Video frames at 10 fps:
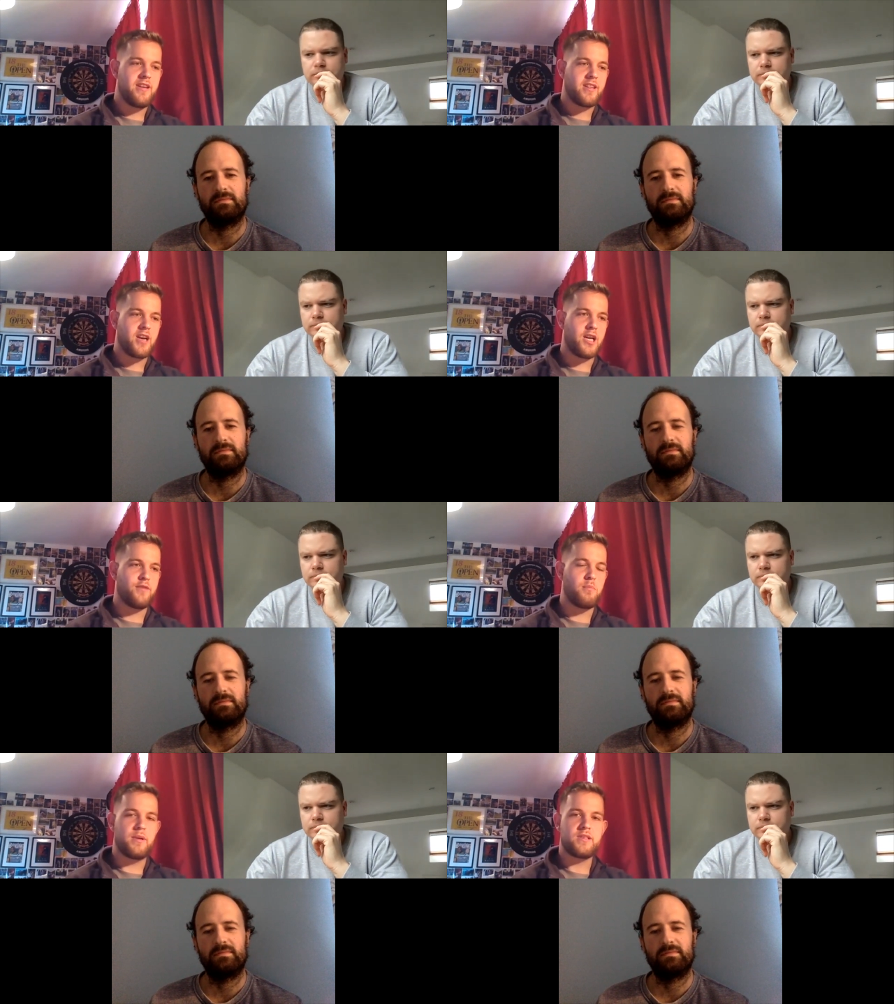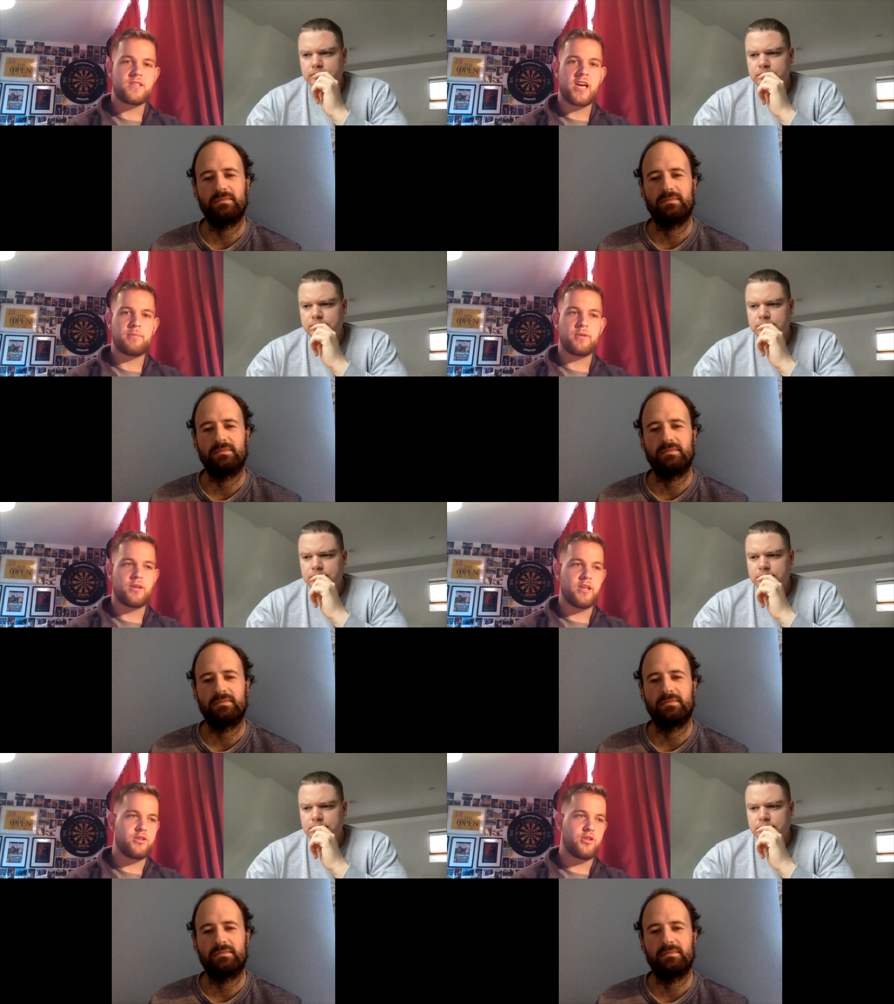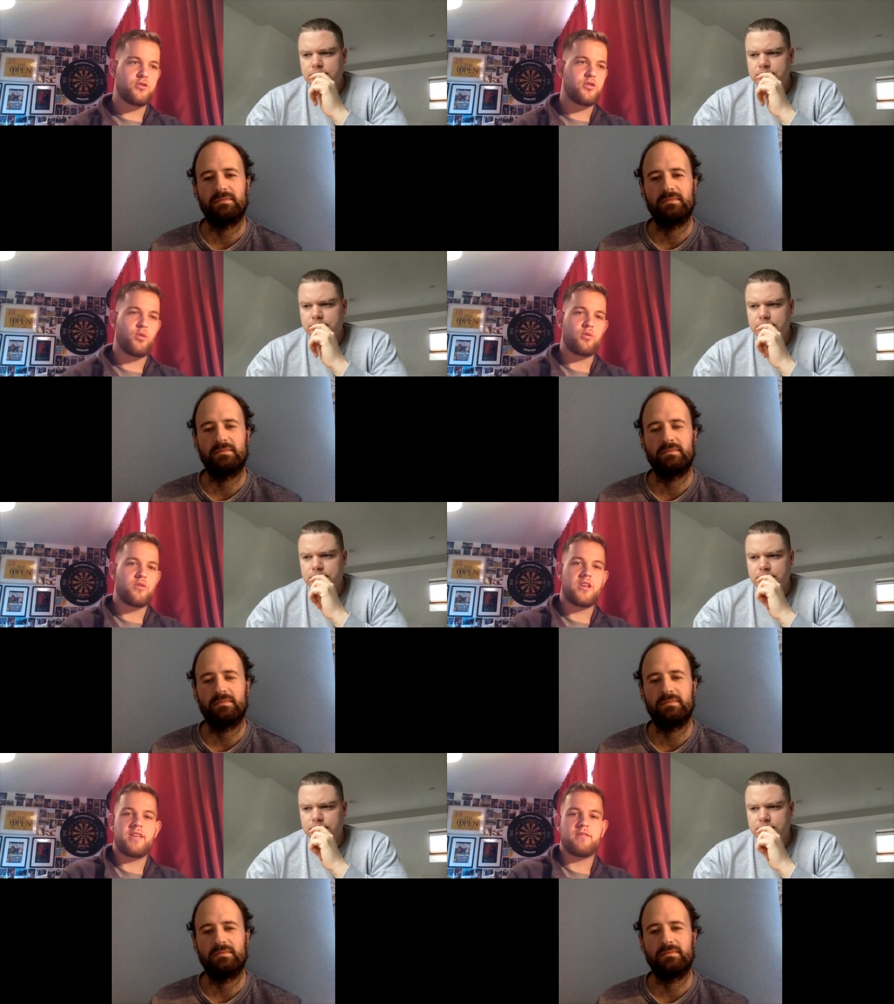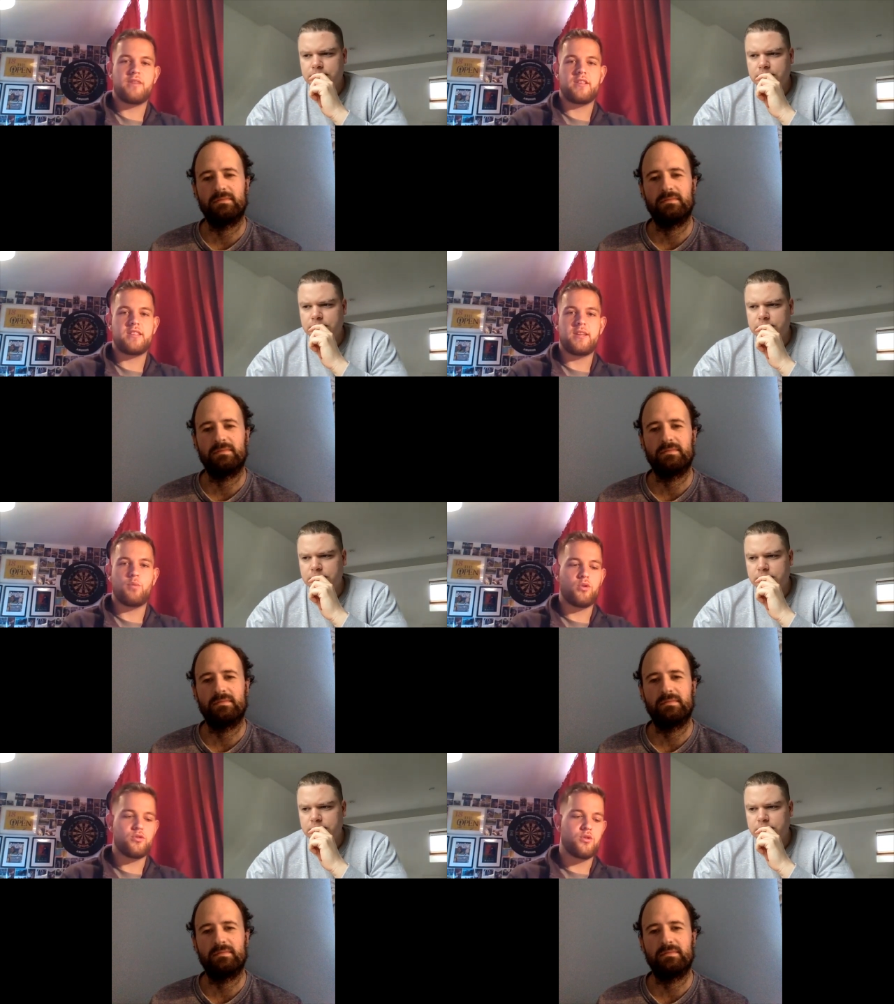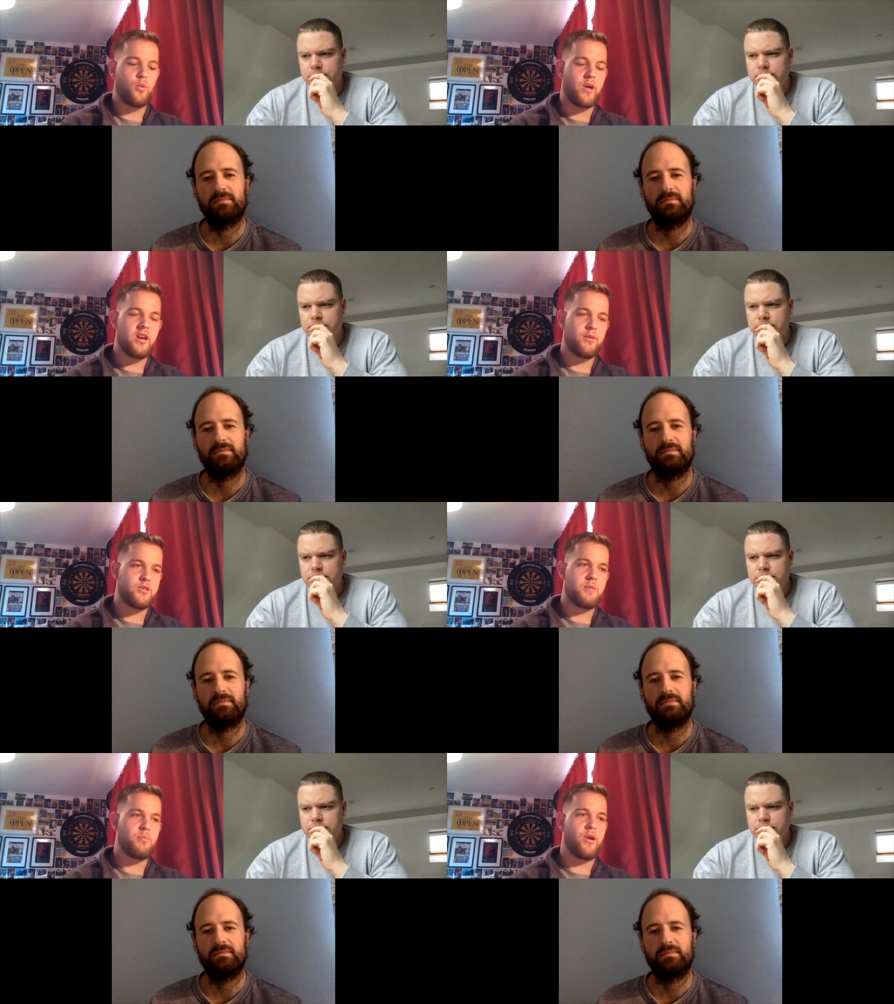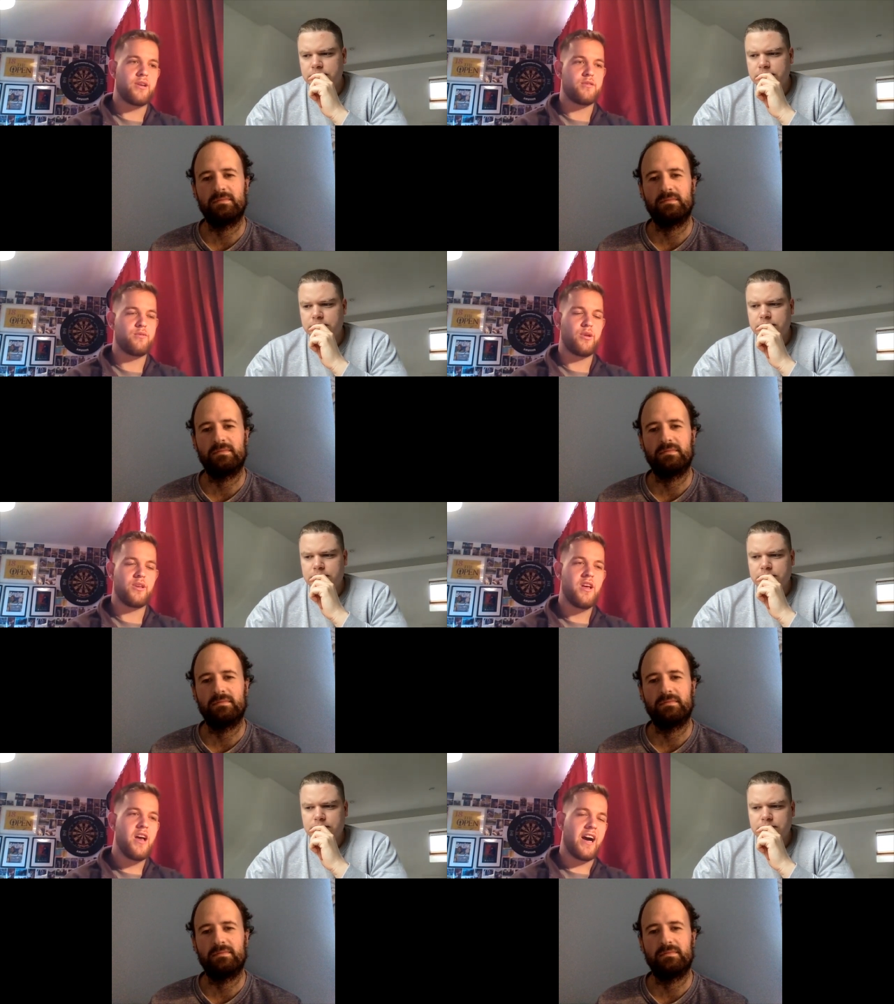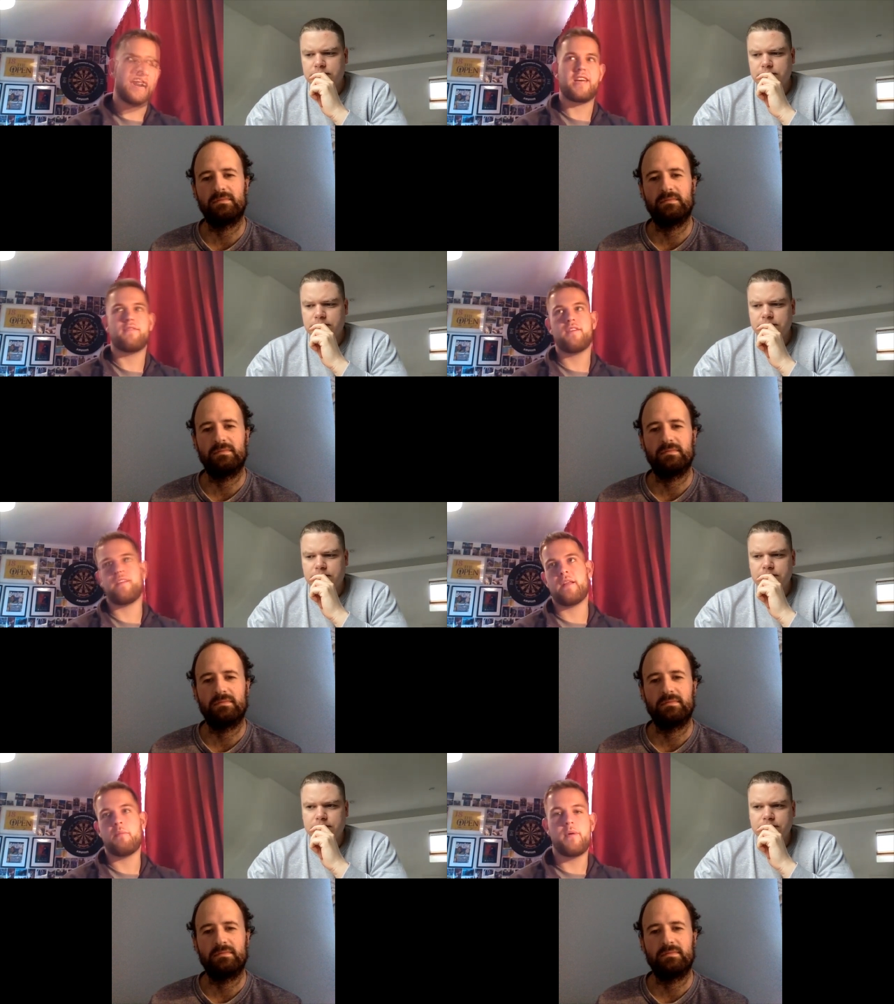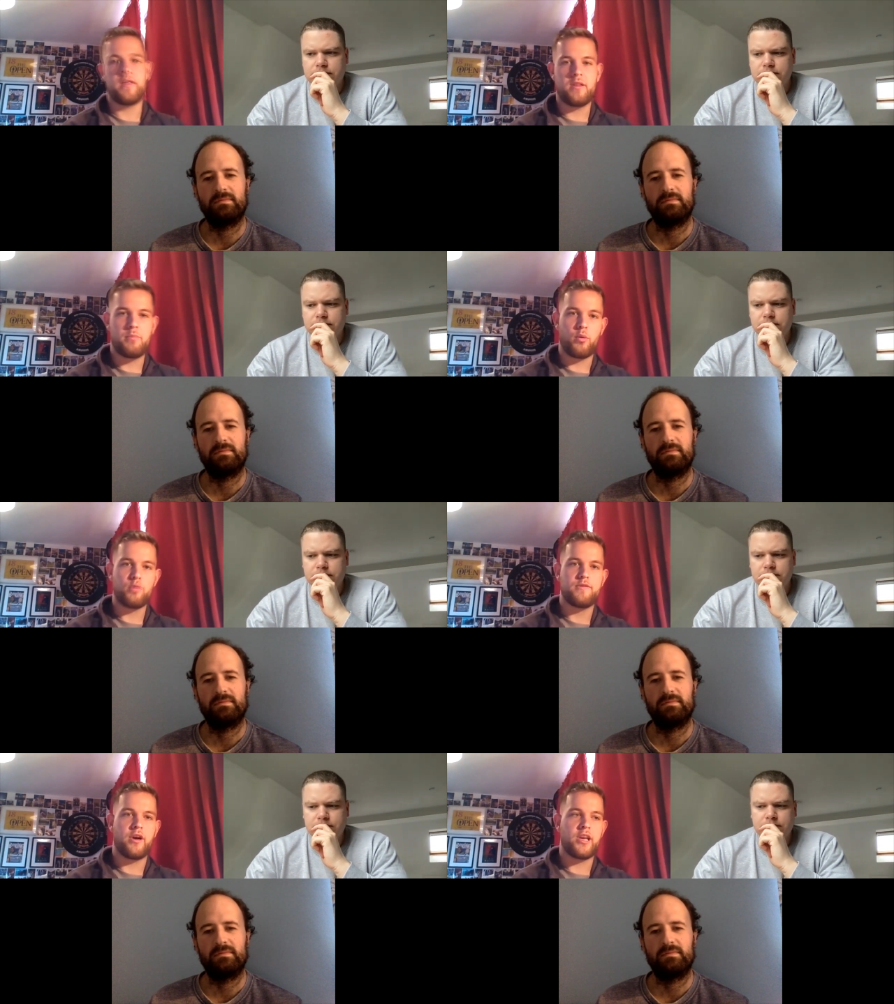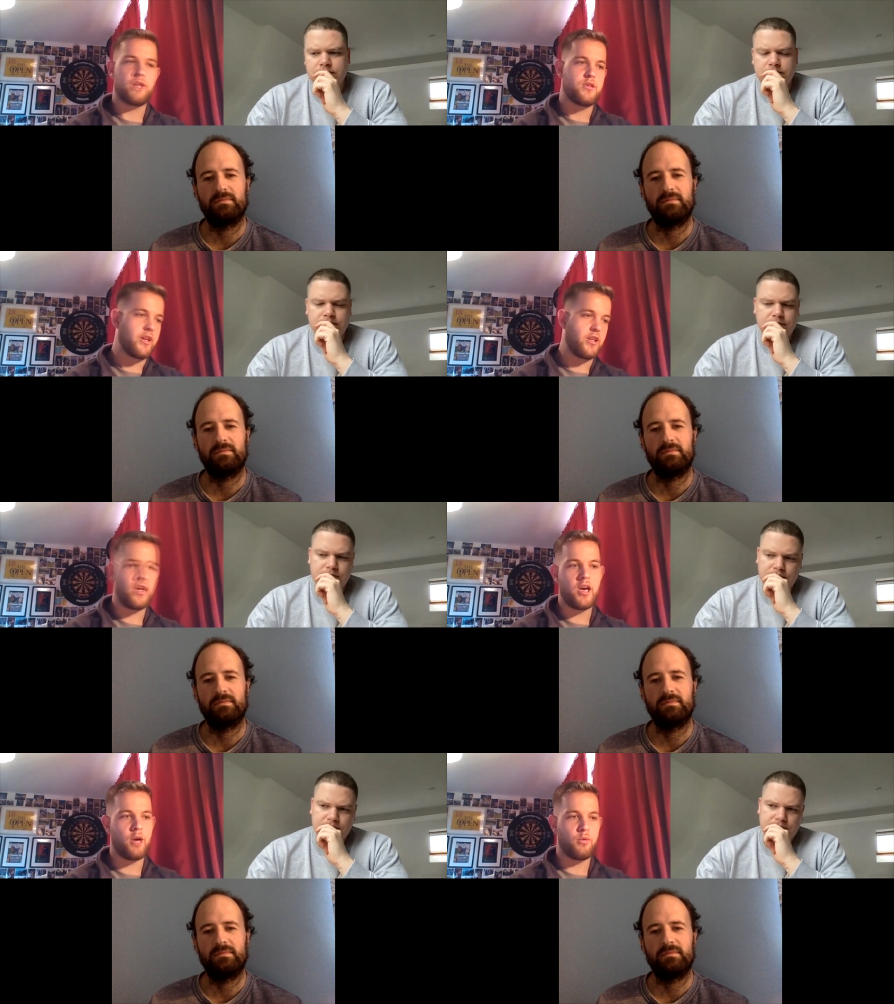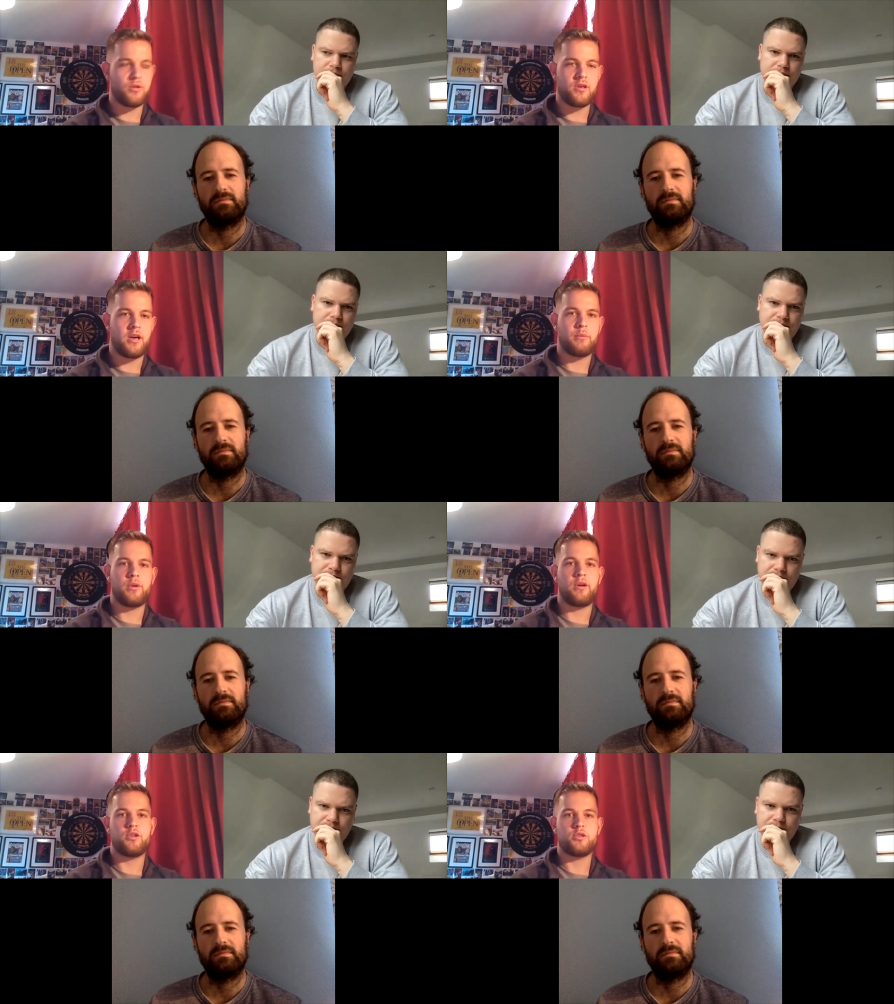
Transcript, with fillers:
Speaker 1: kind of a bit skeptical. I just don't. Even if he was the win and it was an impressive win, and even if in the, in the post fight he was like, "Yeah, I want to, I want Errol